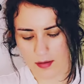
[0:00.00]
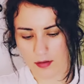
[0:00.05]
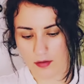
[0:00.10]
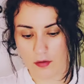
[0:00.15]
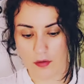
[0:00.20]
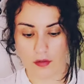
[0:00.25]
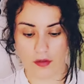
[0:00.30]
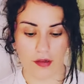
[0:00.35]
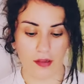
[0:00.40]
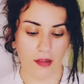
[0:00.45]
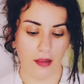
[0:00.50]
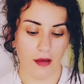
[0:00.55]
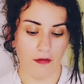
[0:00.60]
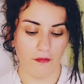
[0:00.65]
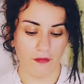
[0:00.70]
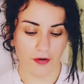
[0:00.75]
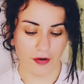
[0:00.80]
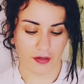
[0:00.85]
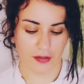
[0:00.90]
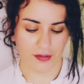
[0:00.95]
The
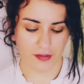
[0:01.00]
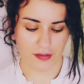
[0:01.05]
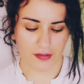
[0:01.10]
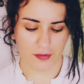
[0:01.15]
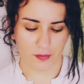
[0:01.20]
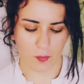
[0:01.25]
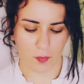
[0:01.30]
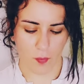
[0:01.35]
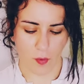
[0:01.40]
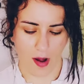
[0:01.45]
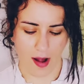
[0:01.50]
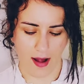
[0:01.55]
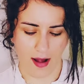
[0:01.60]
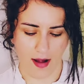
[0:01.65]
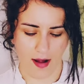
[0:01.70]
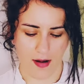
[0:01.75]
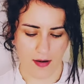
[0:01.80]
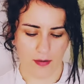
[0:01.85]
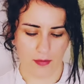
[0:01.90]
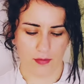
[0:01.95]
Lovers.
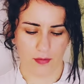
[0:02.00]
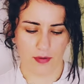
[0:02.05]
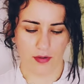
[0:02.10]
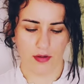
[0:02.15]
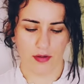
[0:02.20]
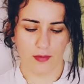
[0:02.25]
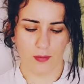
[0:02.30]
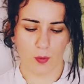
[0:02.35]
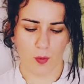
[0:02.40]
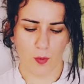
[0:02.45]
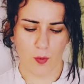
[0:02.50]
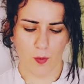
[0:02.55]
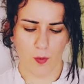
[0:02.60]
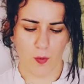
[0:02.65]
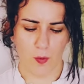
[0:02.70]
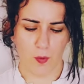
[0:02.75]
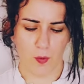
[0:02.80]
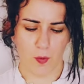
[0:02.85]
Wow. Whew.